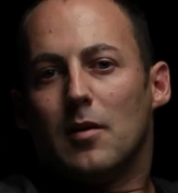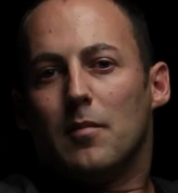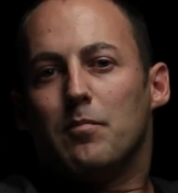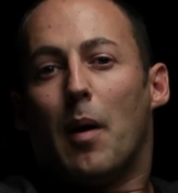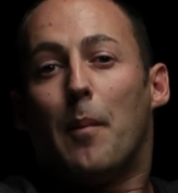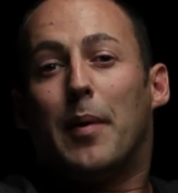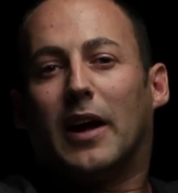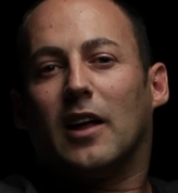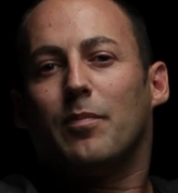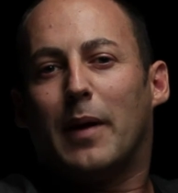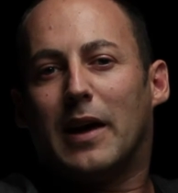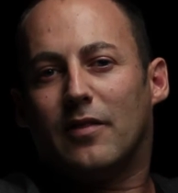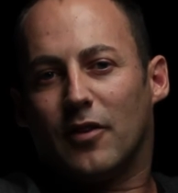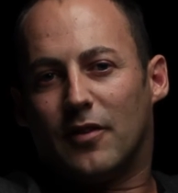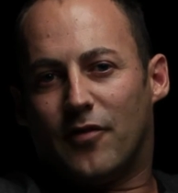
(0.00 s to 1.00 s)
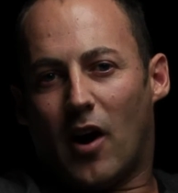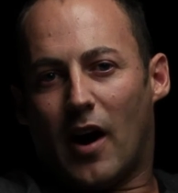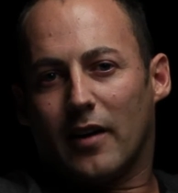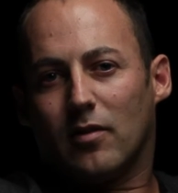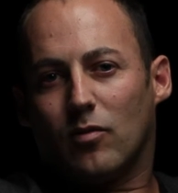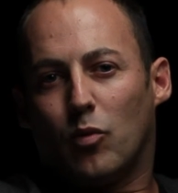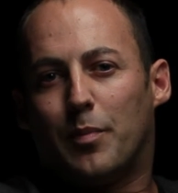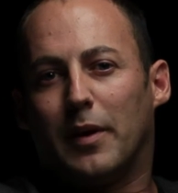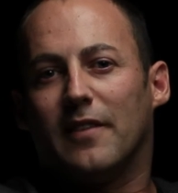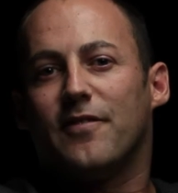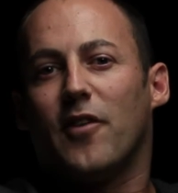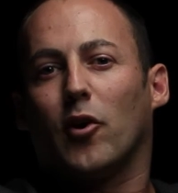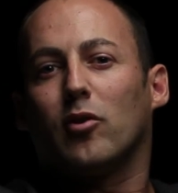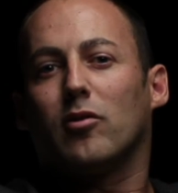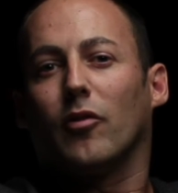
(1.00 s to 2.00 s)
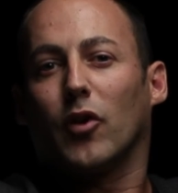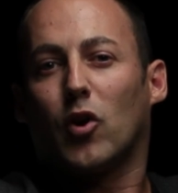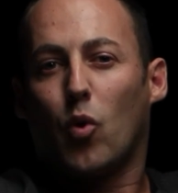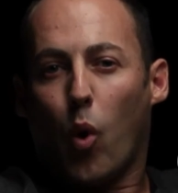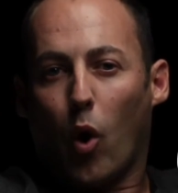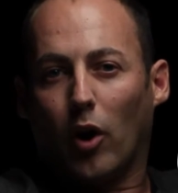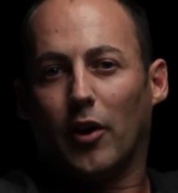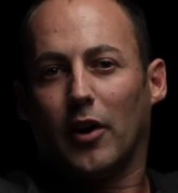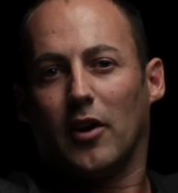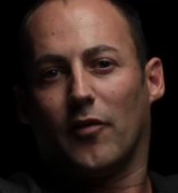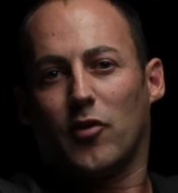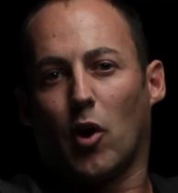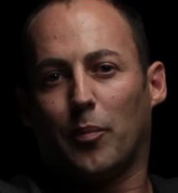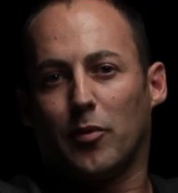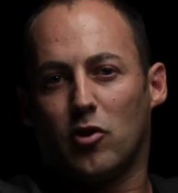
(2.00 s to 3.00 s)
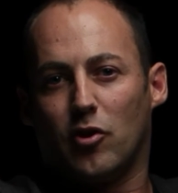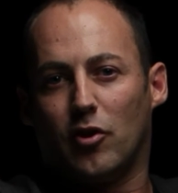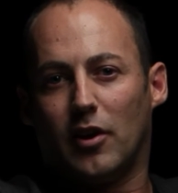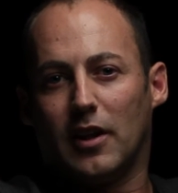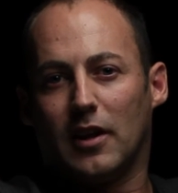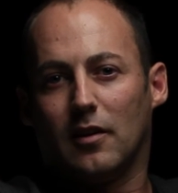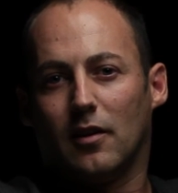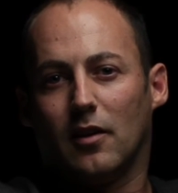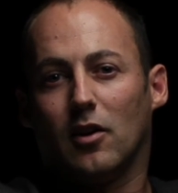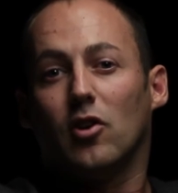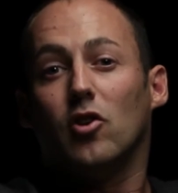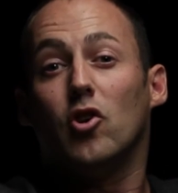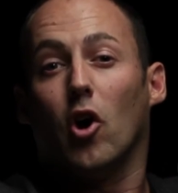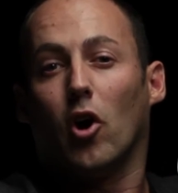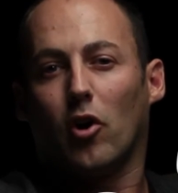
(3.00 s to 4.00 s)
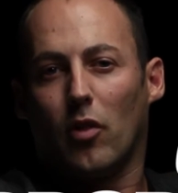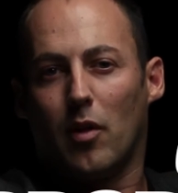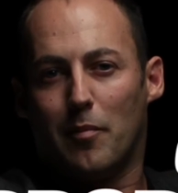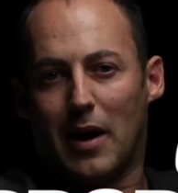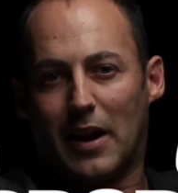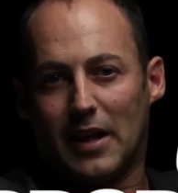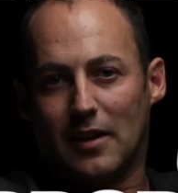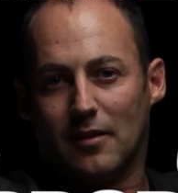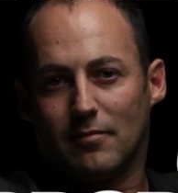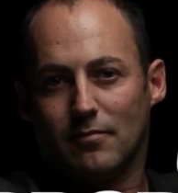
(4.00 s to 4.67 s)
My biggest piece of advice would be to focus on the quality of the opportunity, not on the money.